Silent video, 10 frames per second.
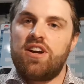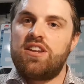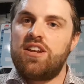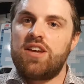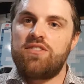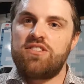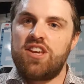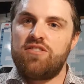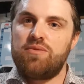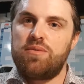I didn't have a
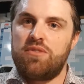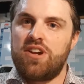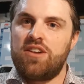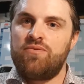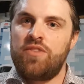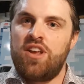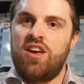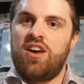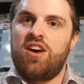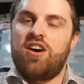scan of my brain.
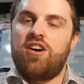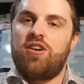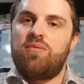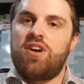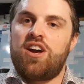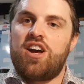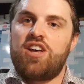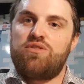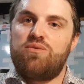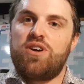
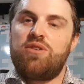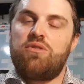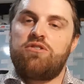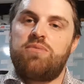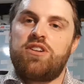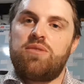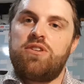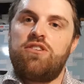As for why it wasn't picked up in